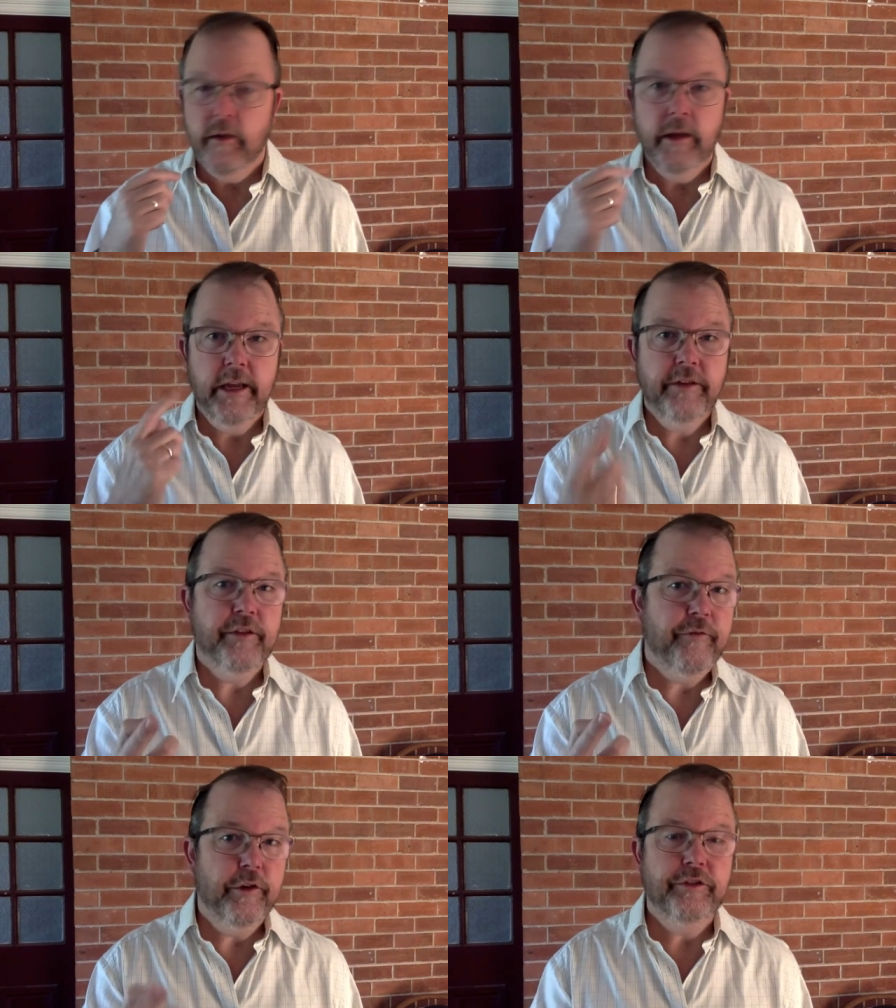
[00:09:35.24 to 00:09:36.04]
Here's the
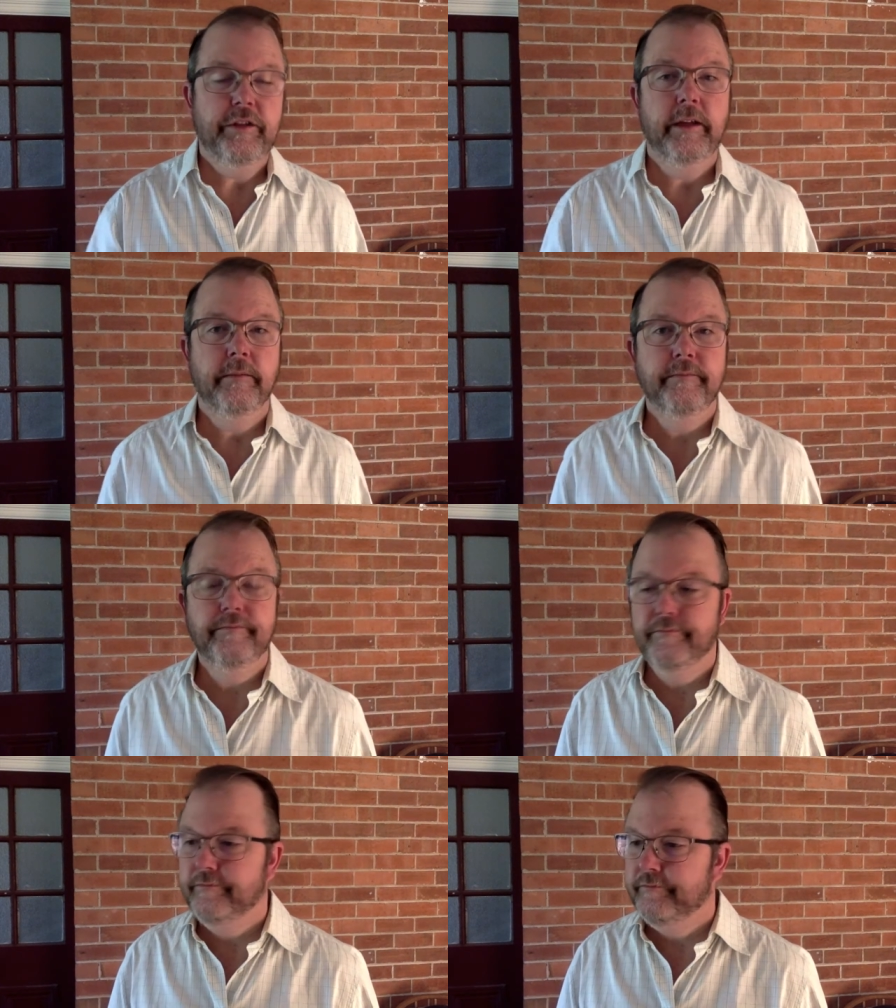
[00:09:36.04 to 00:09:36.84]
first thing
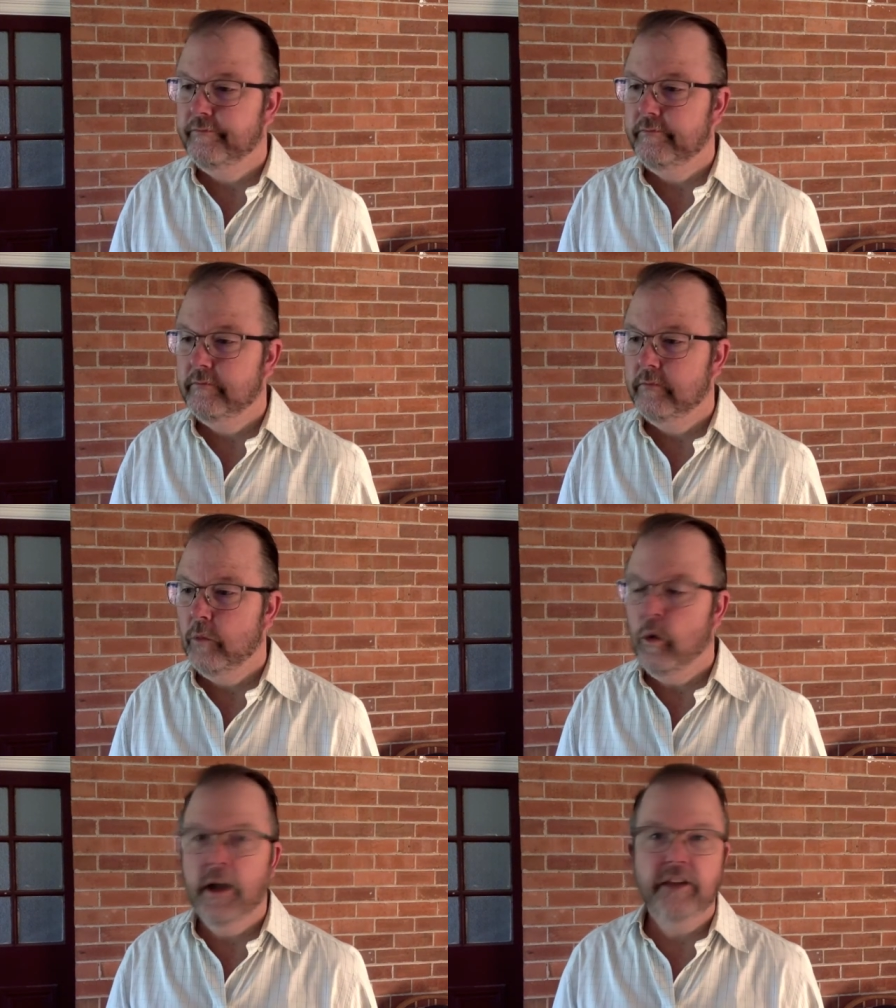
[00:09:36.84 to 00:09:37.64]

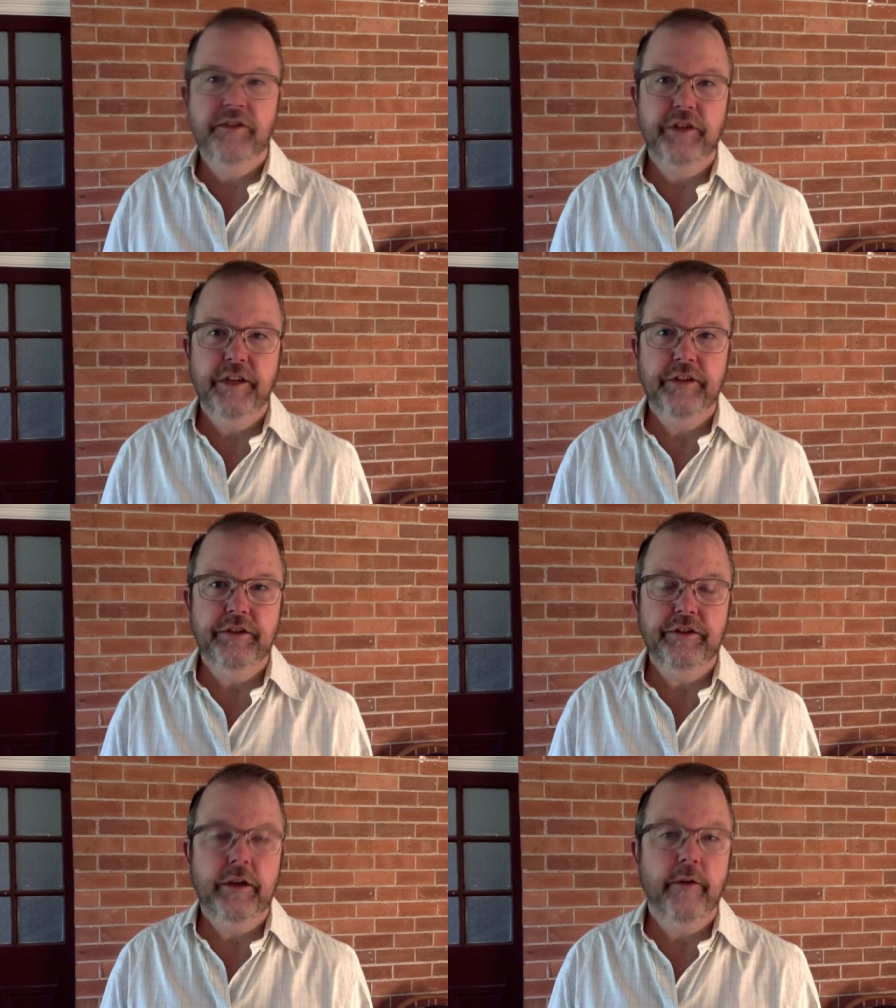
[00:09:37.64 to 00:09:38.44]
why is Jesus
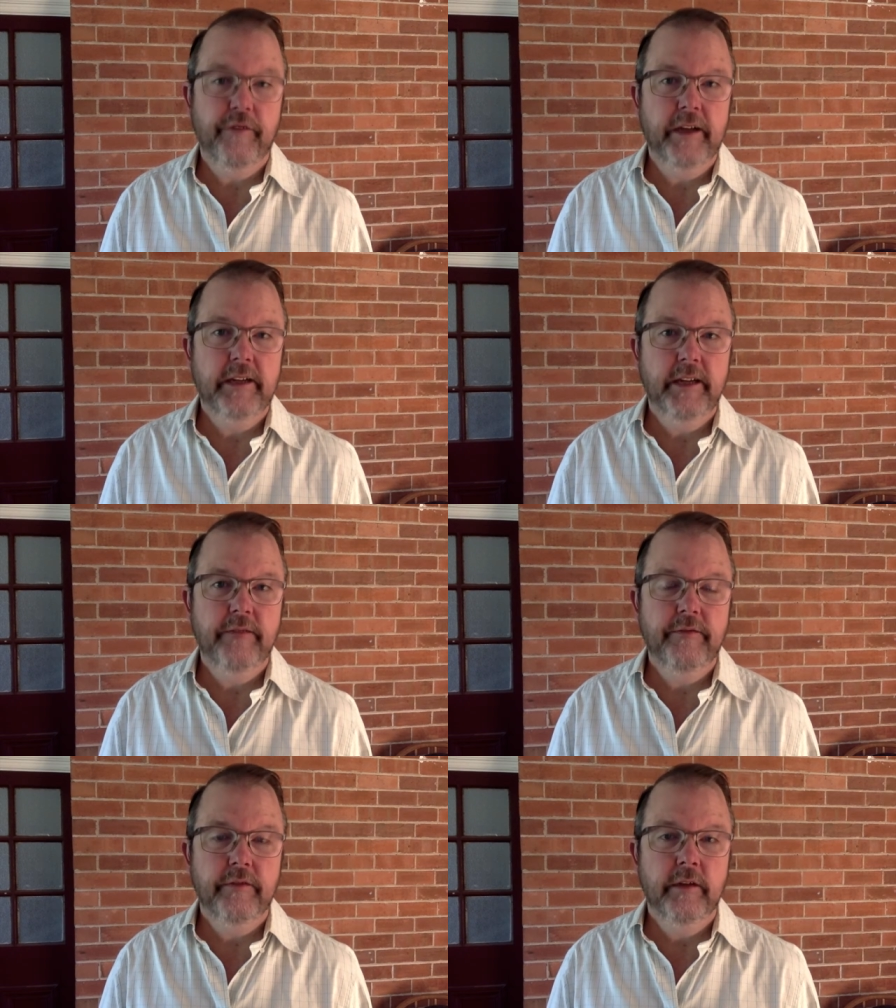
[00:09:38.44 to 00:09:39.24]
so
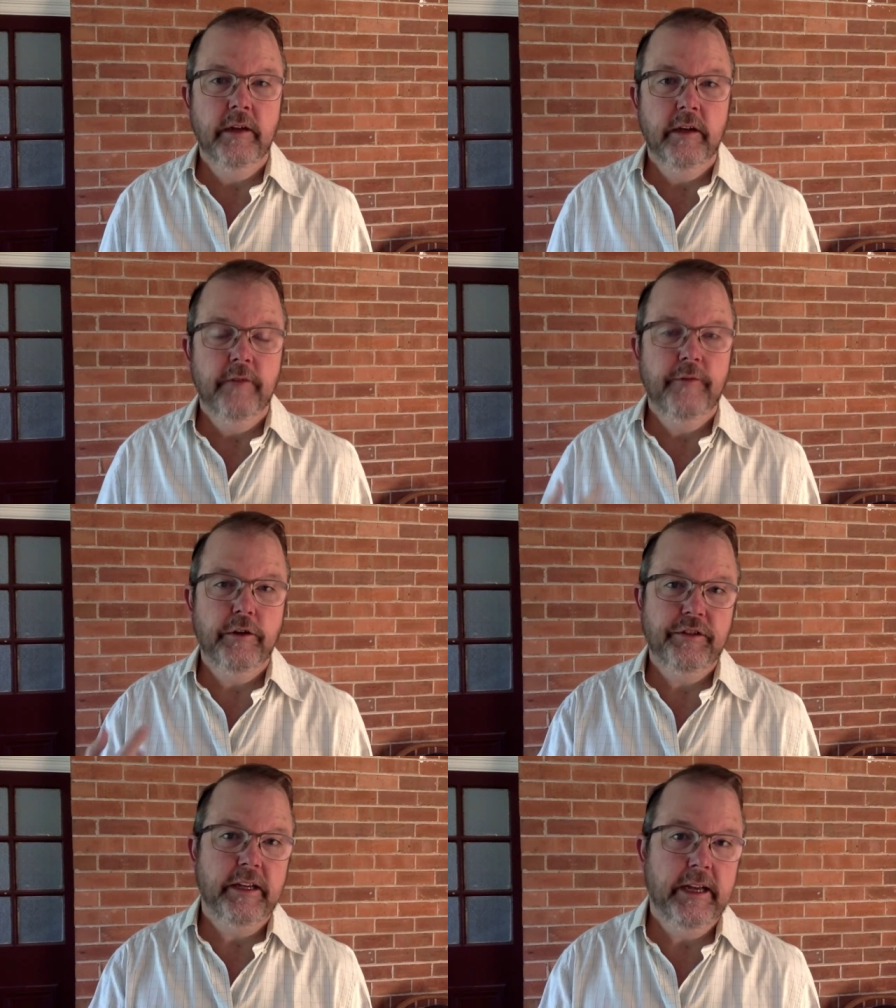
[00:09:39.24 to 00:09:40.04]
effective?
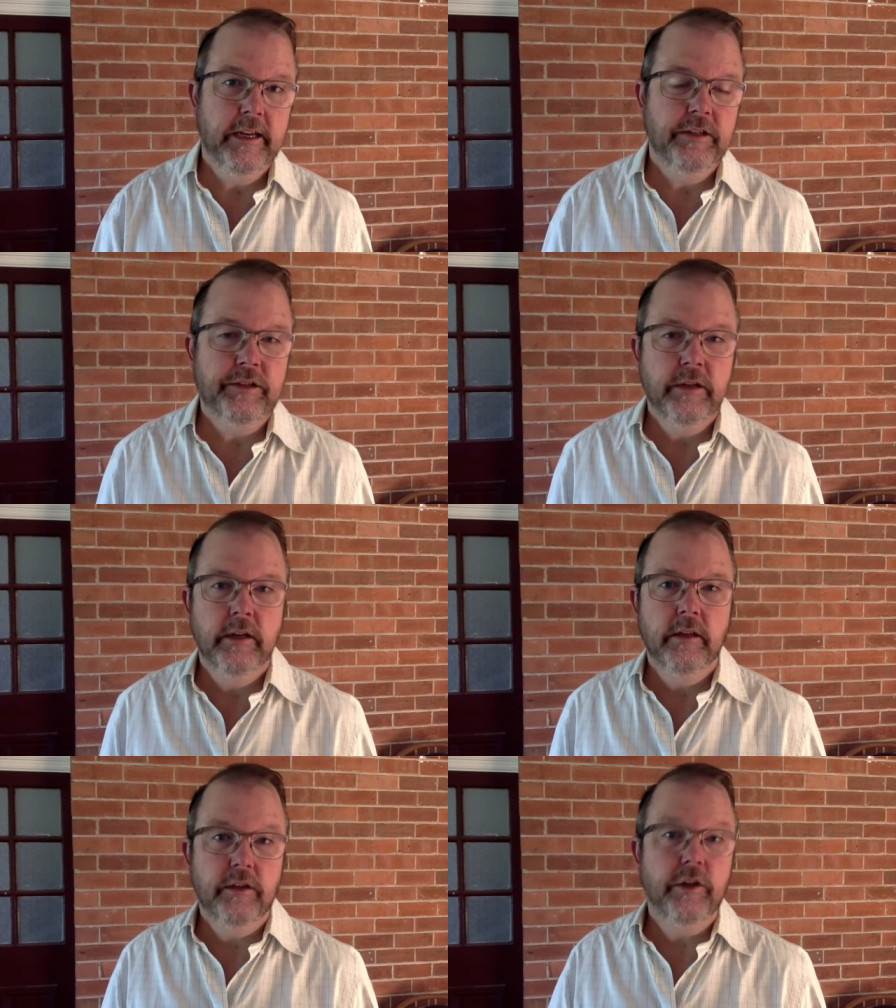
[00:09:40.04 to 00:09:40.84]
First thing is,
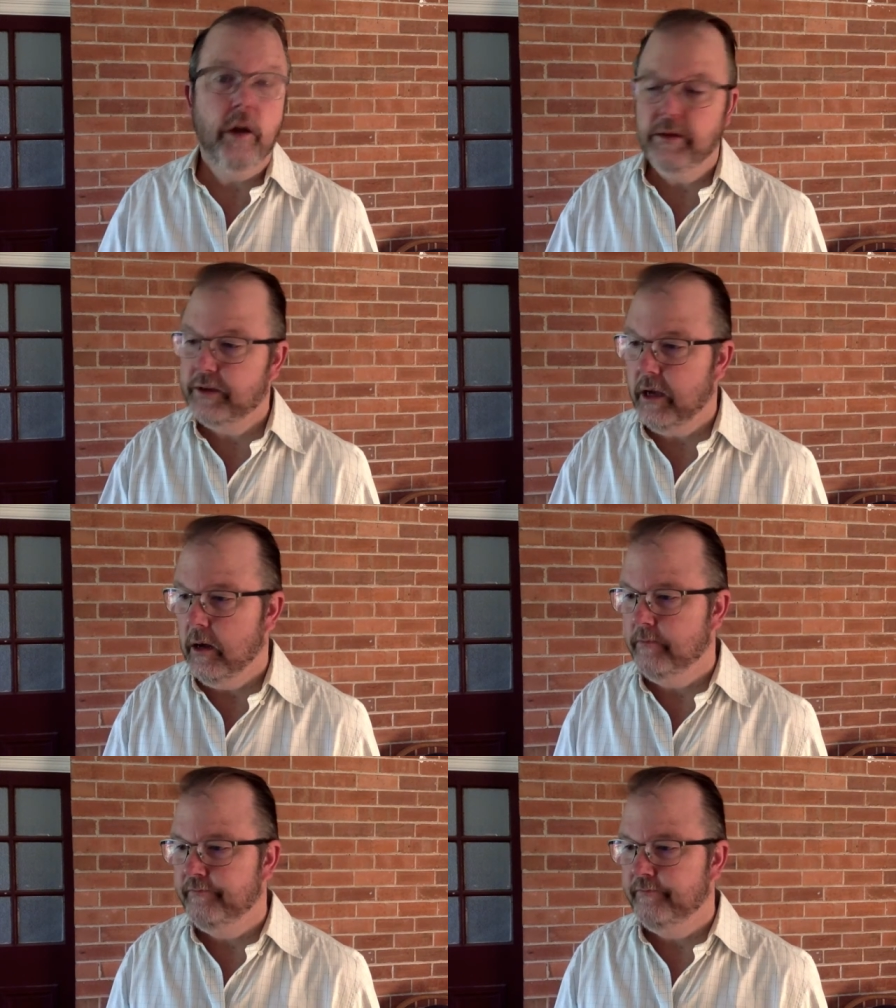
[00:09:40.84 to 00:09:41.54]
the time has come.